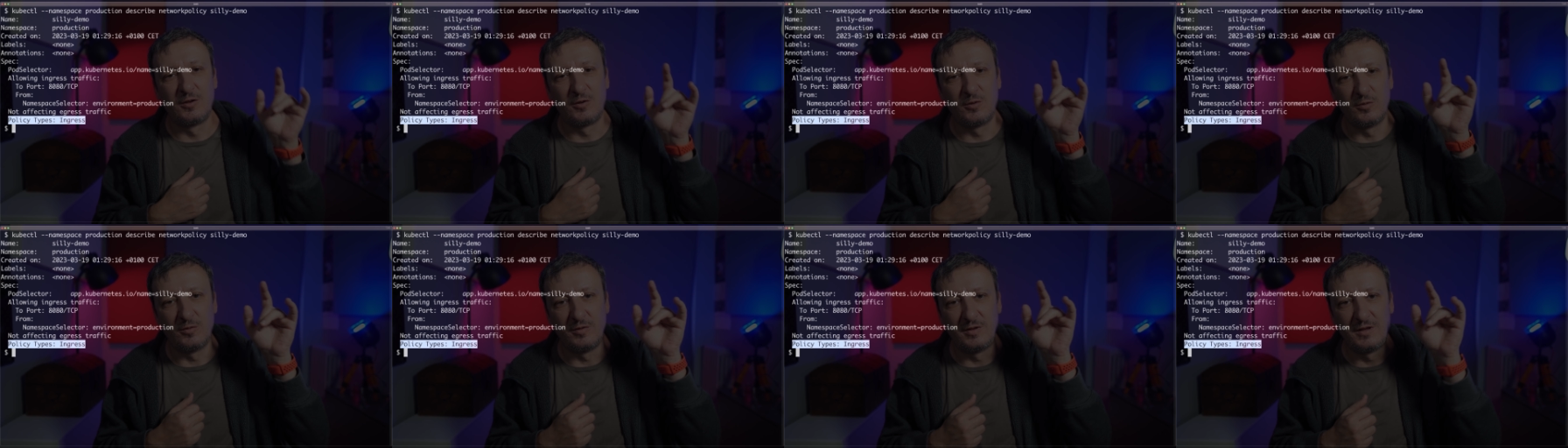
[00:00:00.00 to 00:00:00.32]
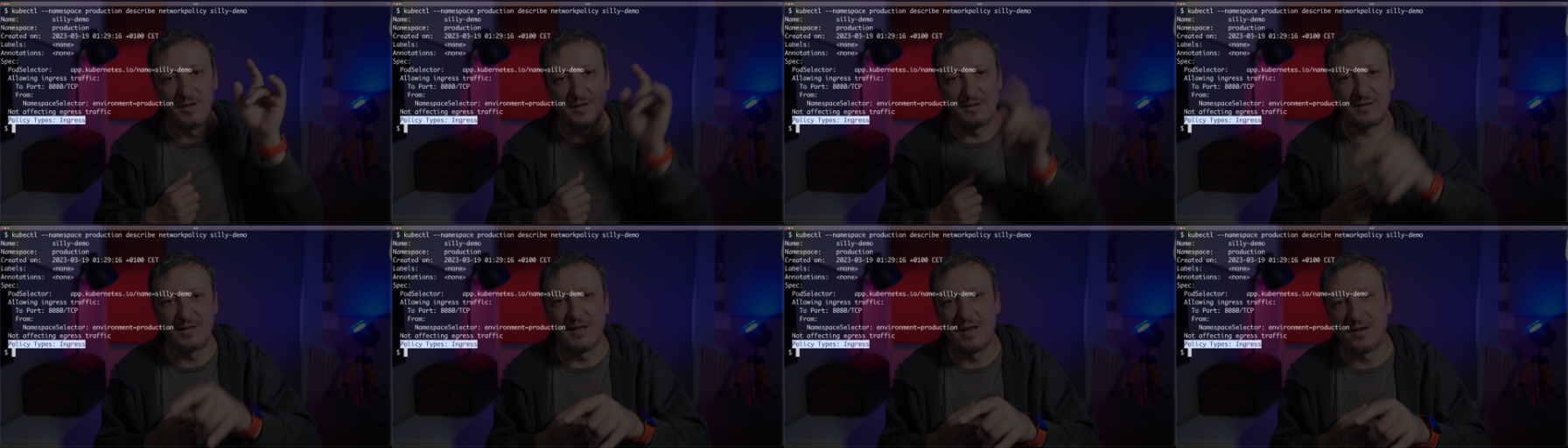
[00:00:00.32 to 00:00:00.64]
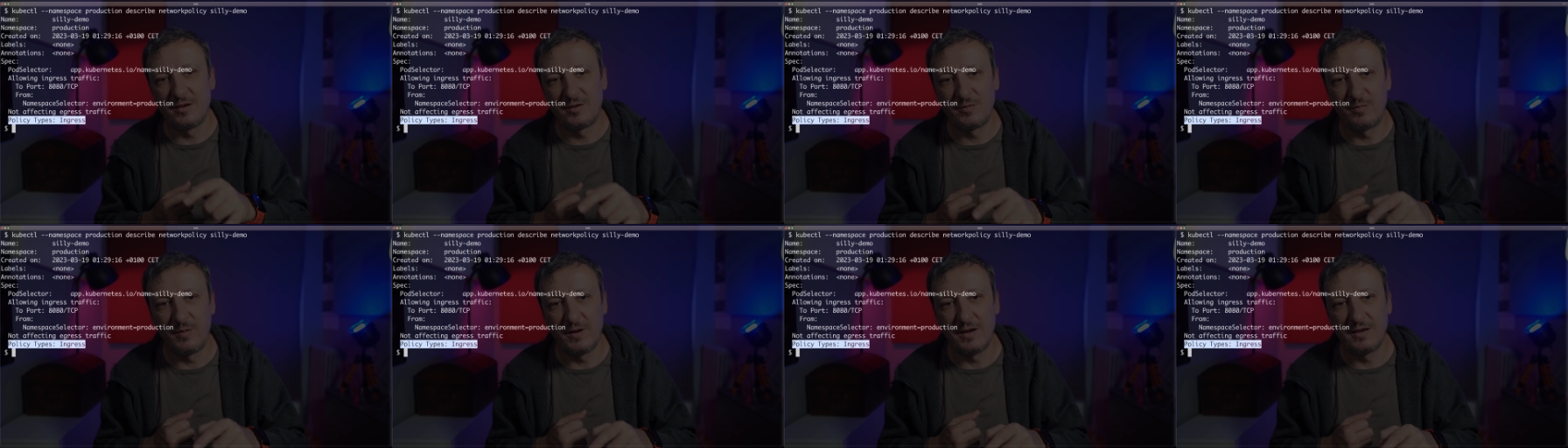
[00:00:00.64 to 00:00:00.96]
to this
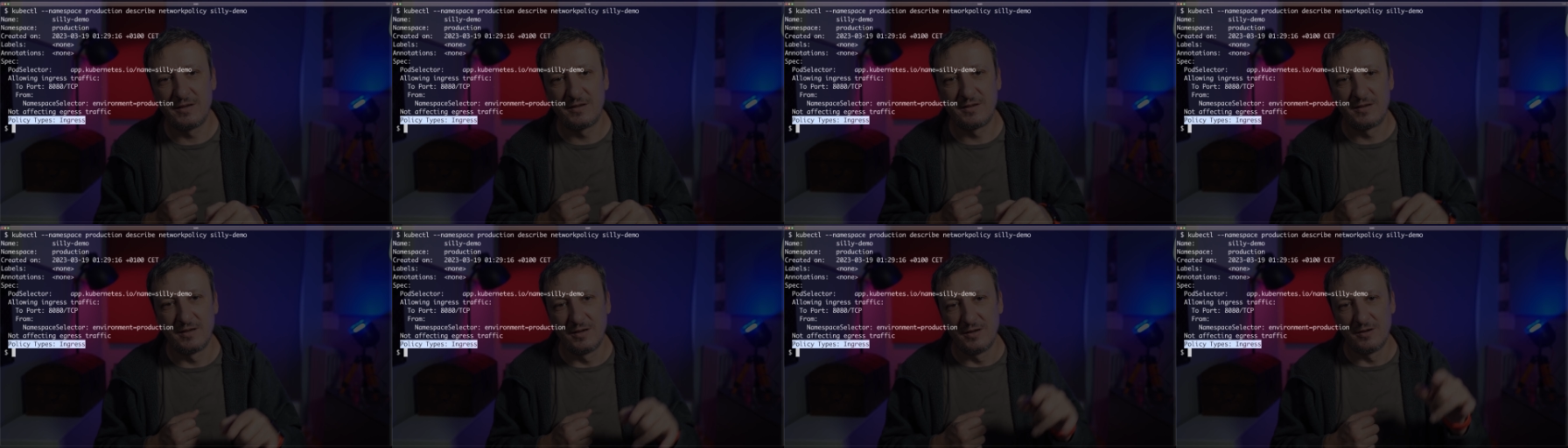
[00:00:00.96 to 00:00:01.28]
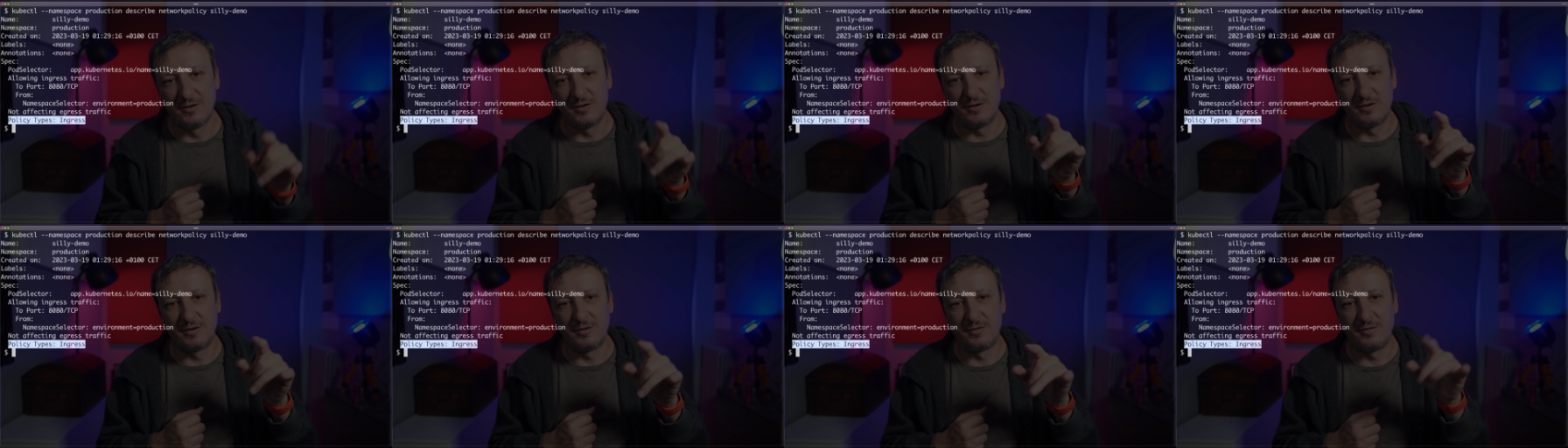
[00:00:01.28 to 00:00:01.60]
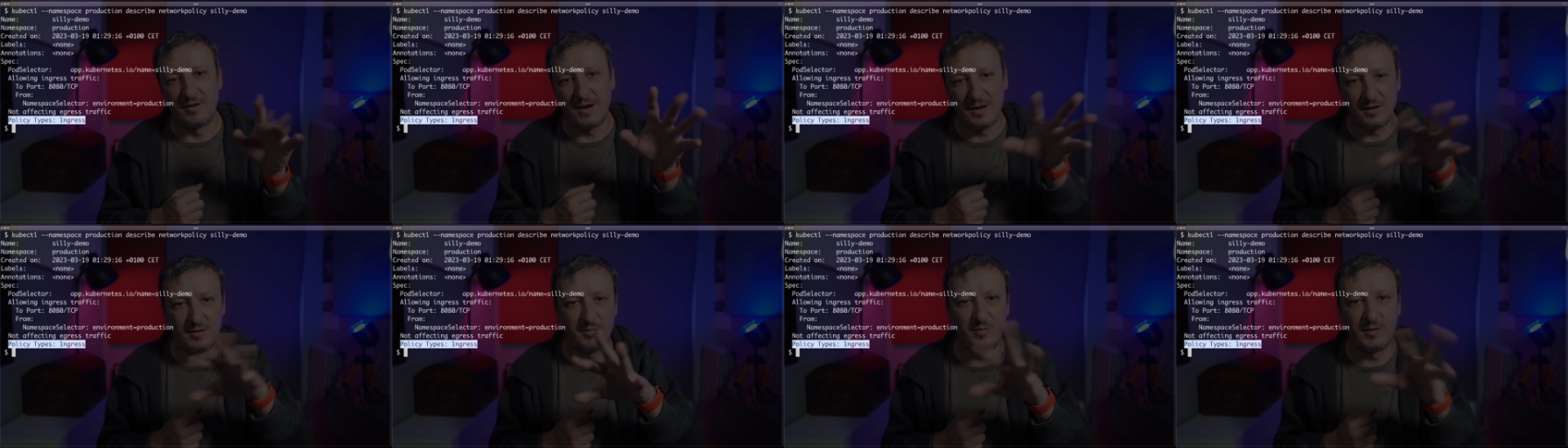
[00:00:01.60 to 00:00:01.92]
namespace or
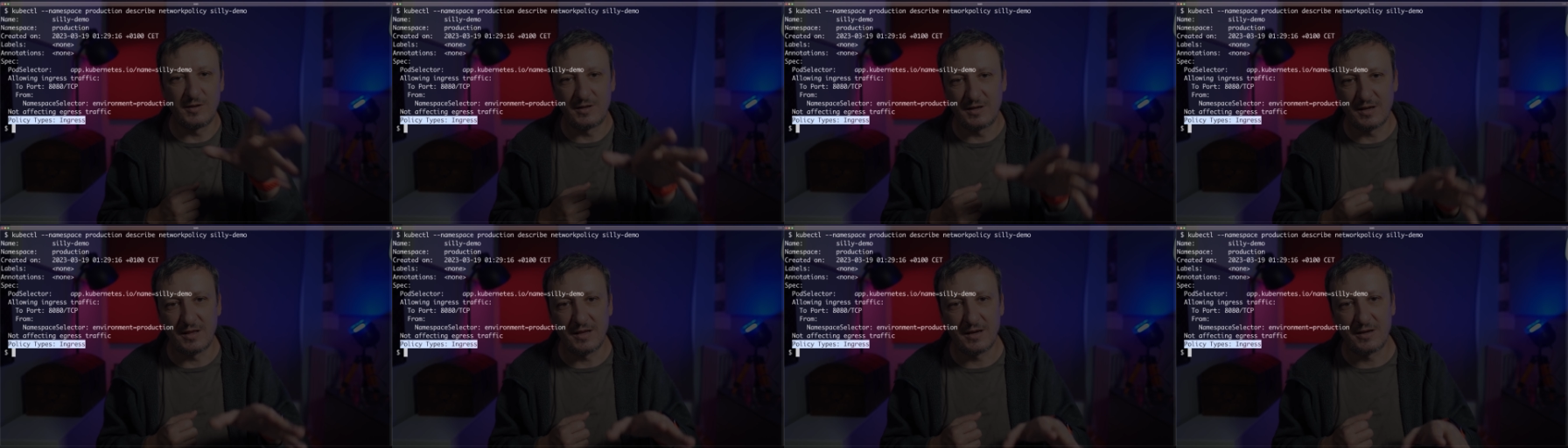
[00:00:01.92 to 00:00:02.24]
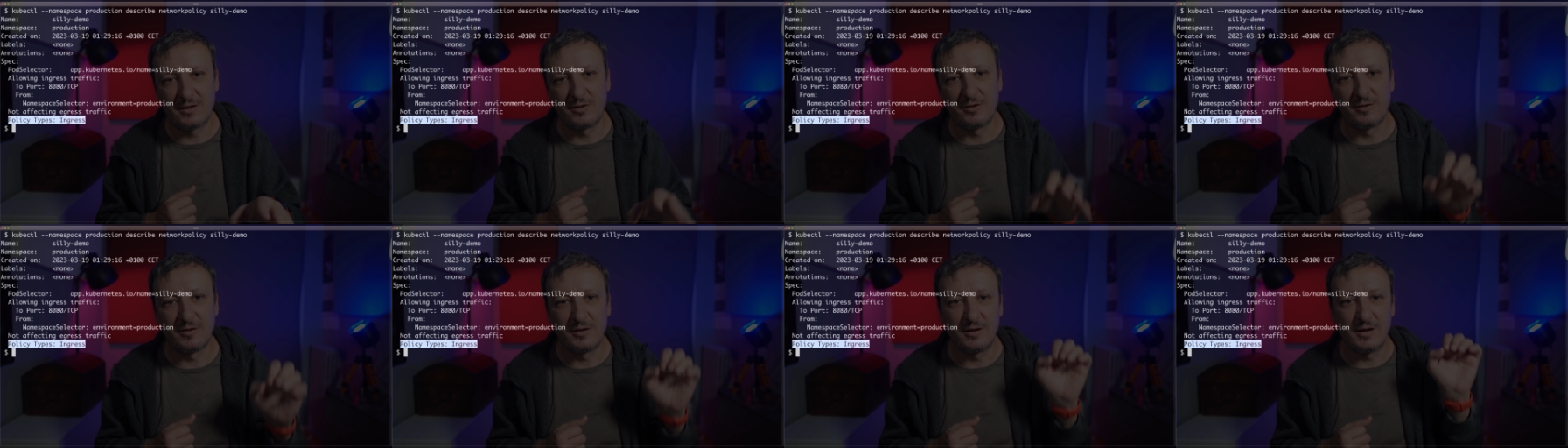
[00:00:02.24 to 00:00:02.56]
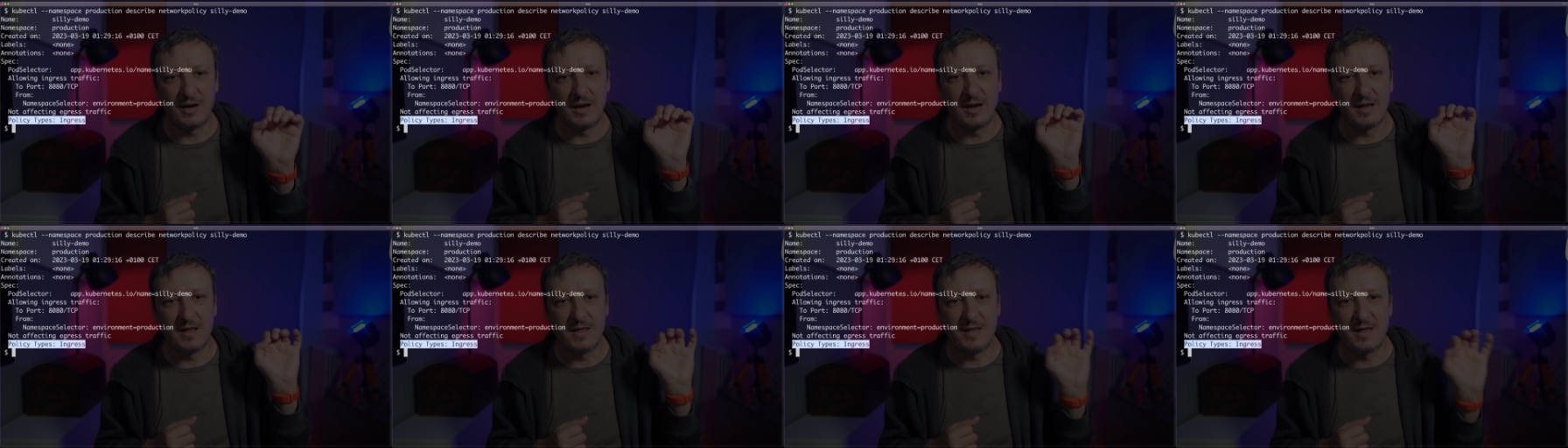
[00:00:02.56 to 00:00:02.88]
namespace selector
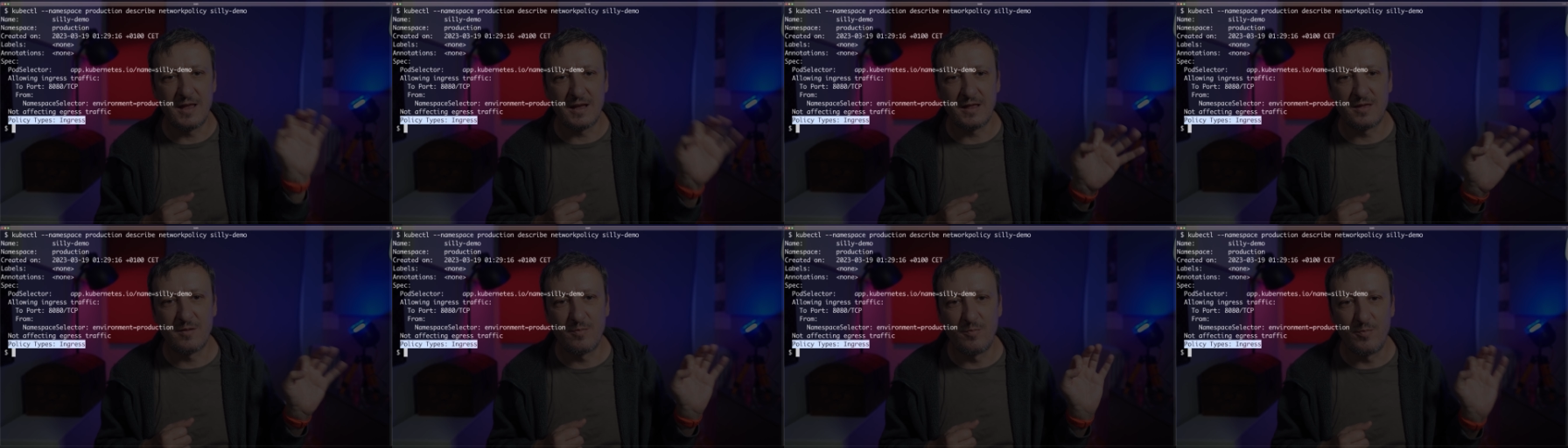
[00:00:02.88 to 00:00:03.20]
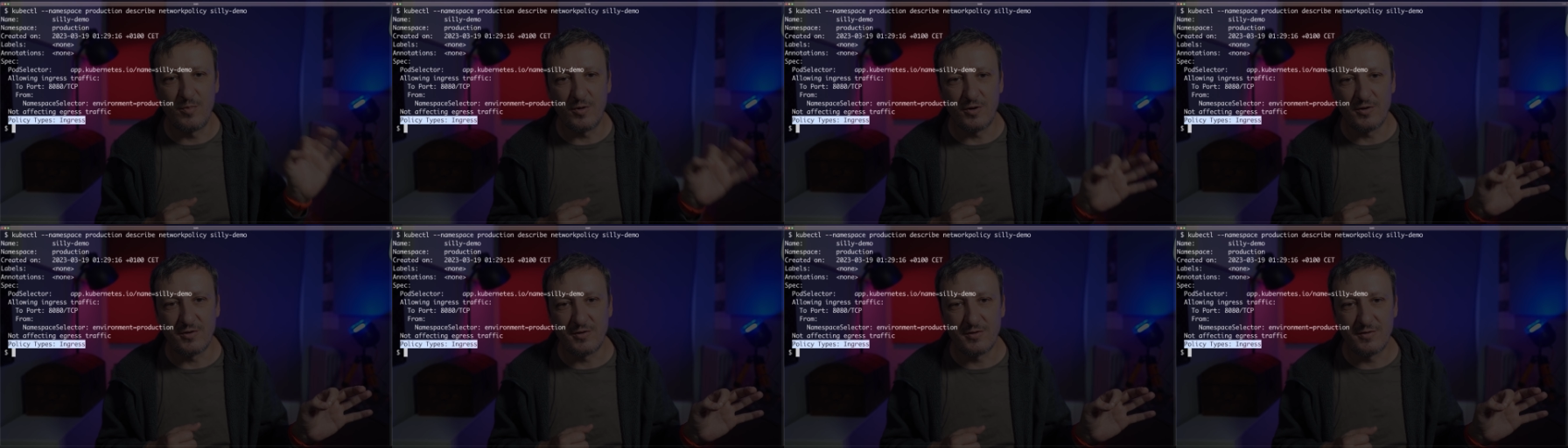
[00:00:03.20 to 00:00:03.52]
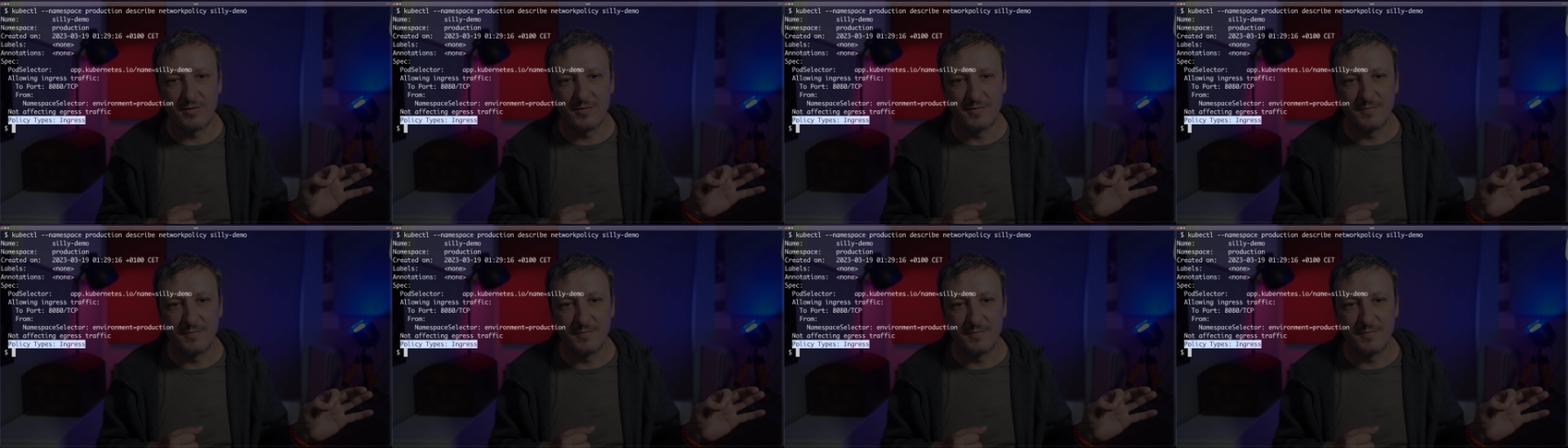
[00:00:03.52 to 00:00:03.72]
and that port.